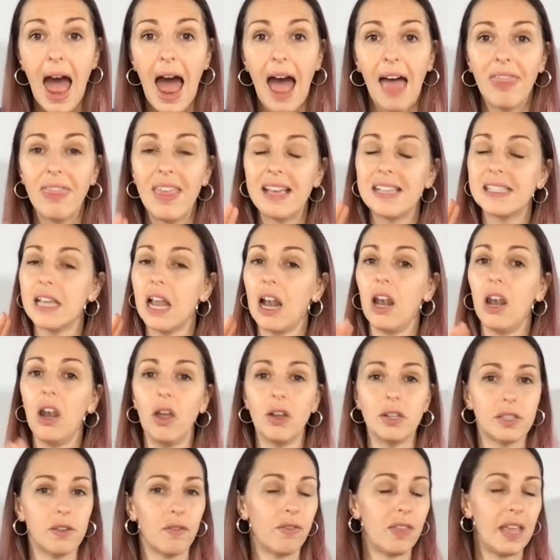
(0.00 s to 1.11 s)
And there's
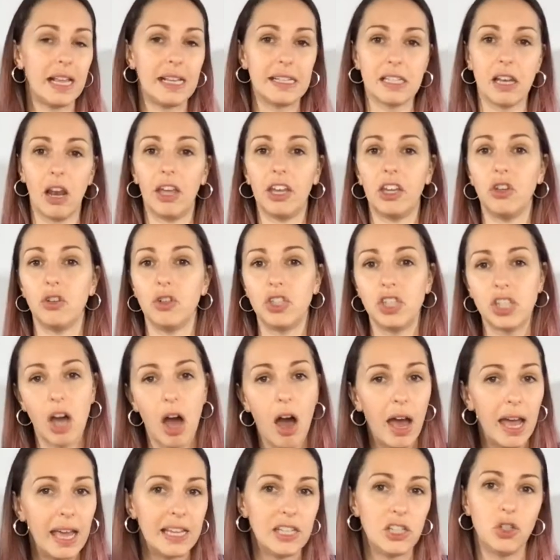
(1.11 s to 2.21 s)
lots of things like your
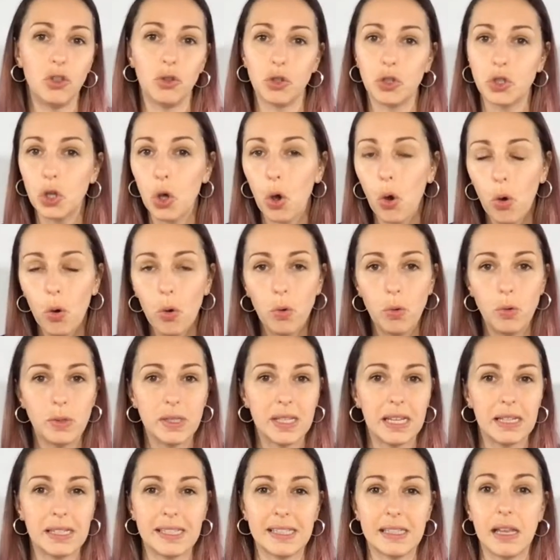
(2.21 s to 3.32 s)
dies, your tools,
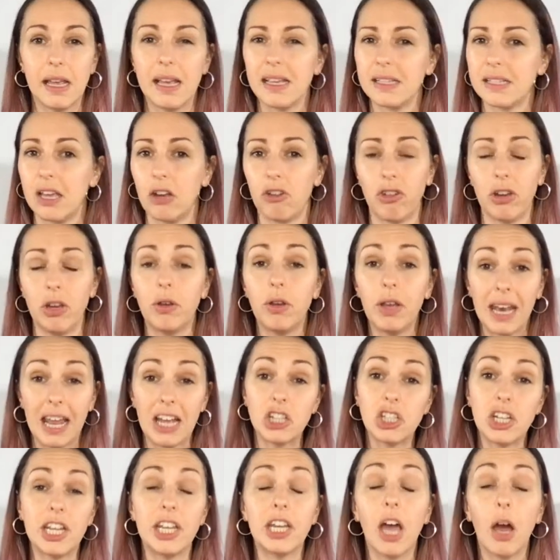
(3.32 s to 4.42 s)
et cetera. You can
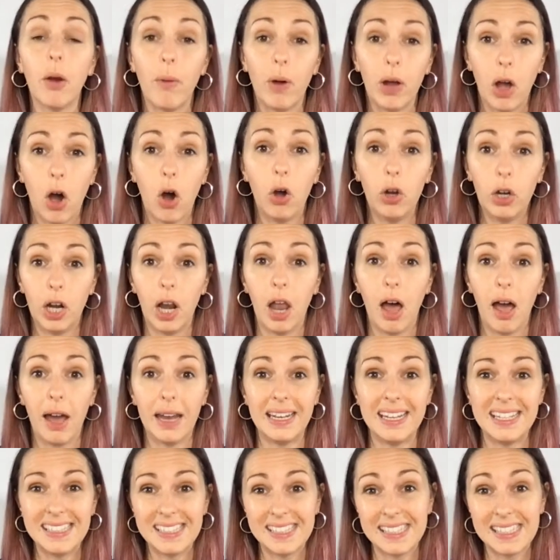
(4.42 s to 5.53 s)
actually go
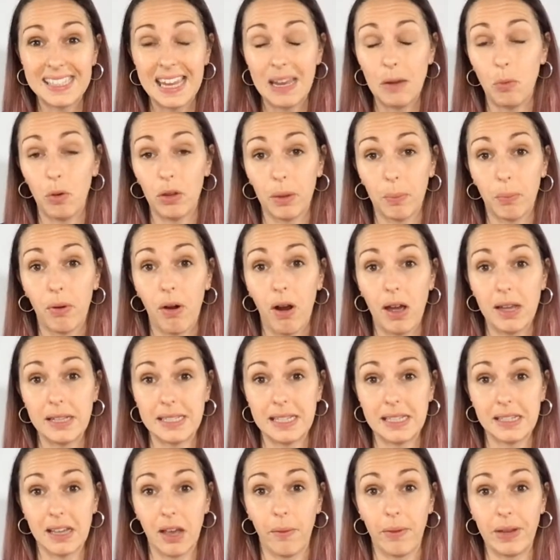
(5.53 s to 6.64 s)
online and see what the prize
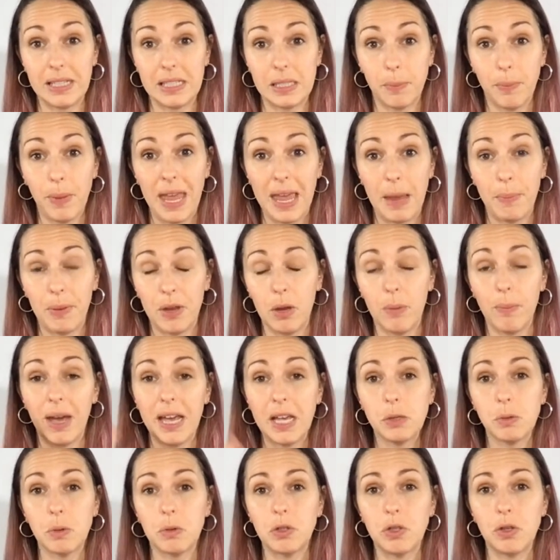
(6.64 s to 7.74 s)
is going to be, but you may
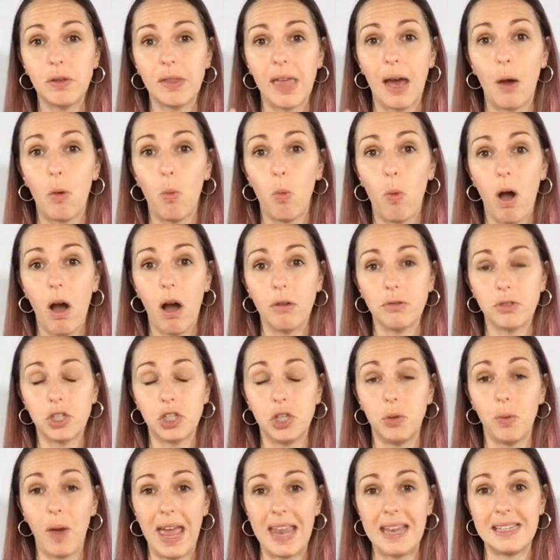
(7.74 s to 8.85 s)
as well do that whilst
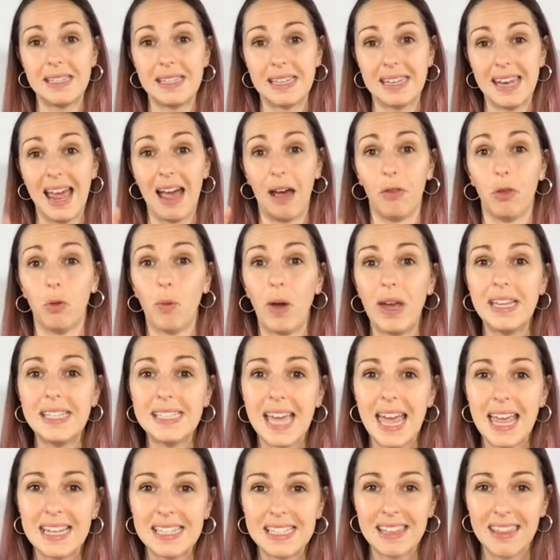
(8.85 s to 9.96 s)
you enter now. The way
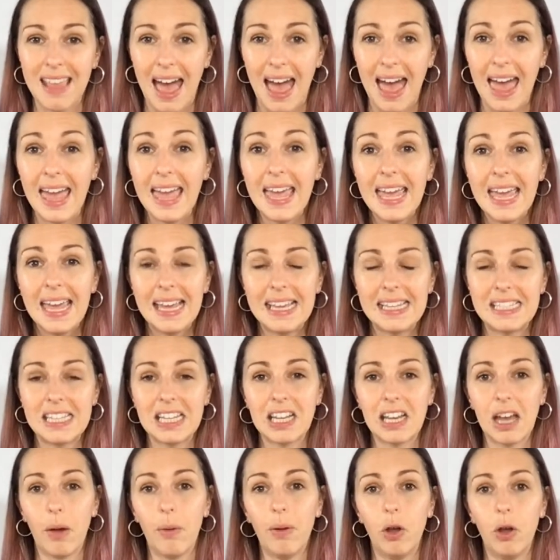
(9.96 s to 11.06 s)
to enter that is to
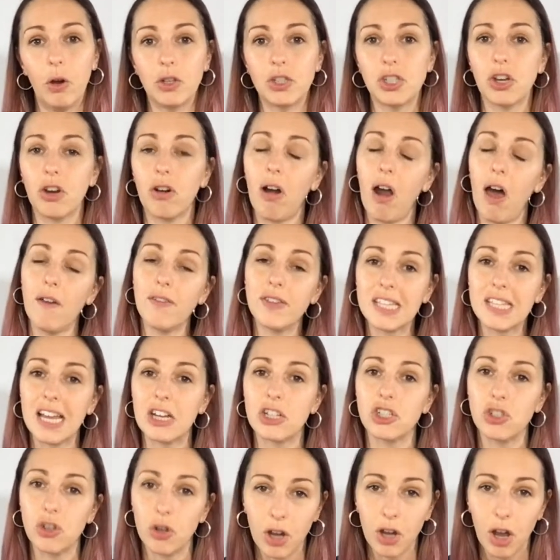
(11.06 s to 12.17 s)
go along to
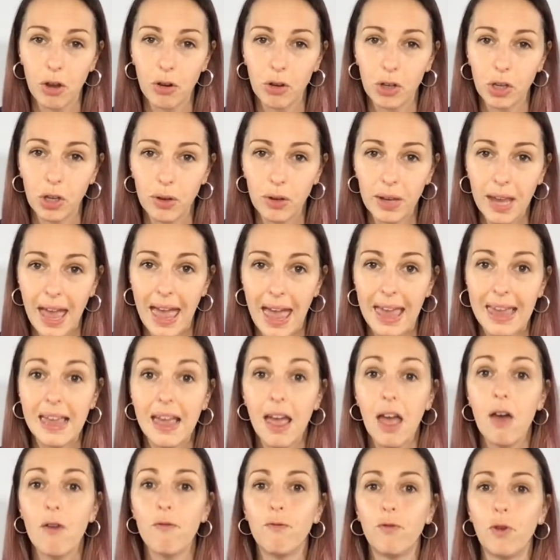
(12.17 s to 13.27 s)
craftstash.co.uk
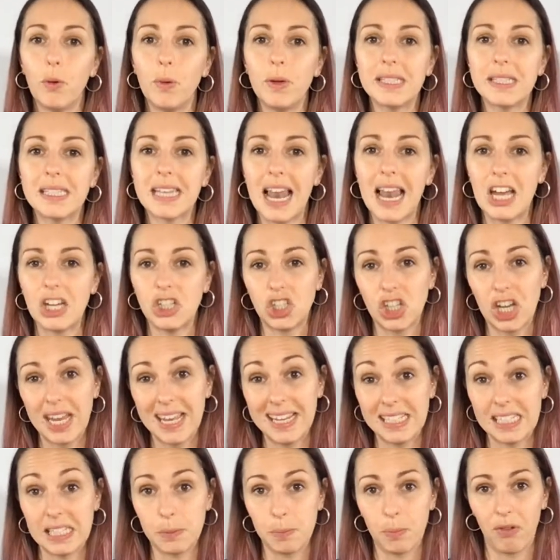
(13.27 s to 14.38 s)
forward slash
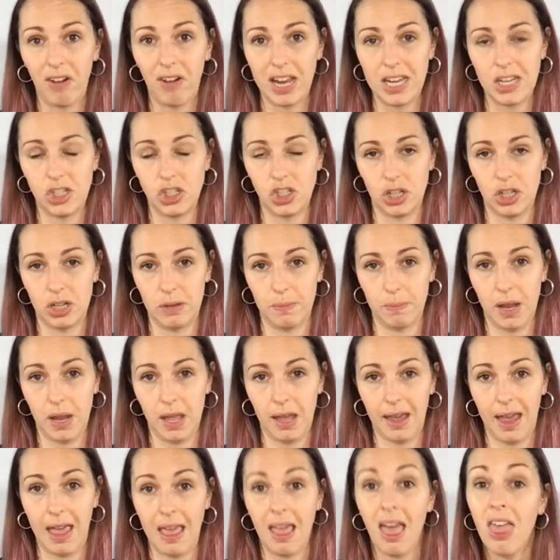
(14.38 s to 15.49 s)
inspiration.
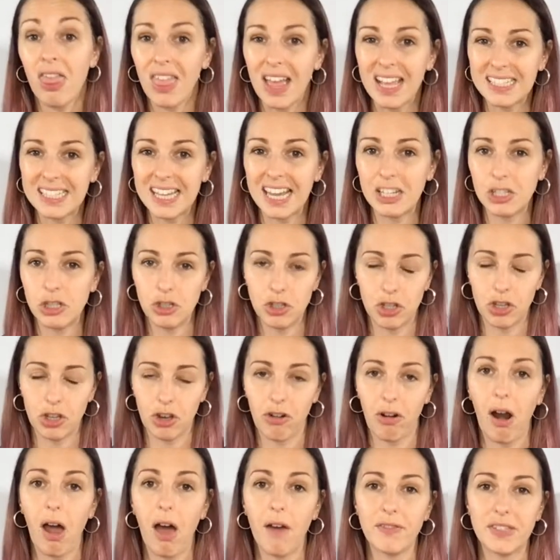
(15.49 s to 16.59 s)
Okay, that takes you to the
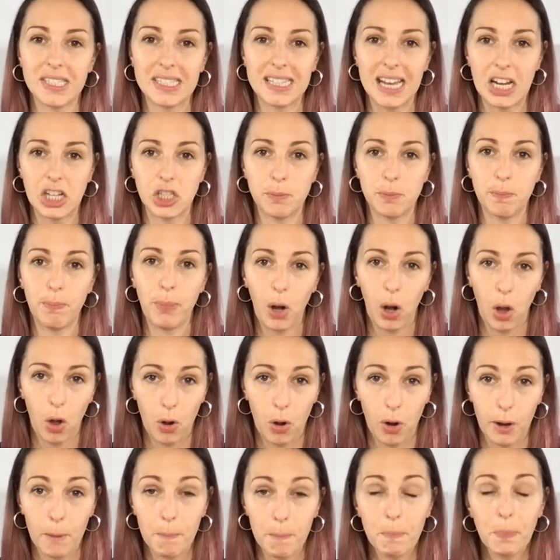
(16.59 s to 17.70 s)
Craft Stash
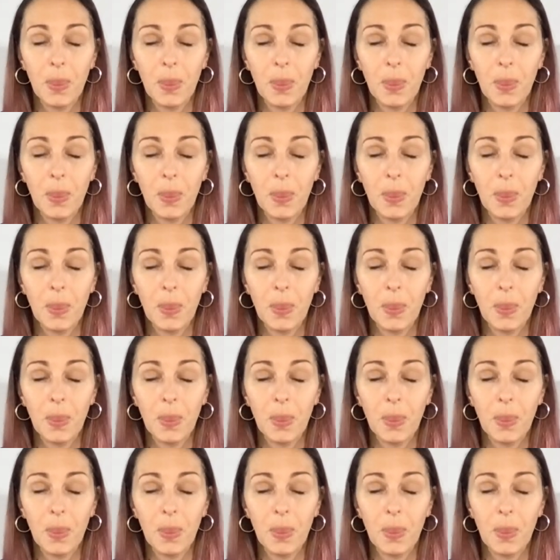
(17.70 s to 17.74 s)
blog.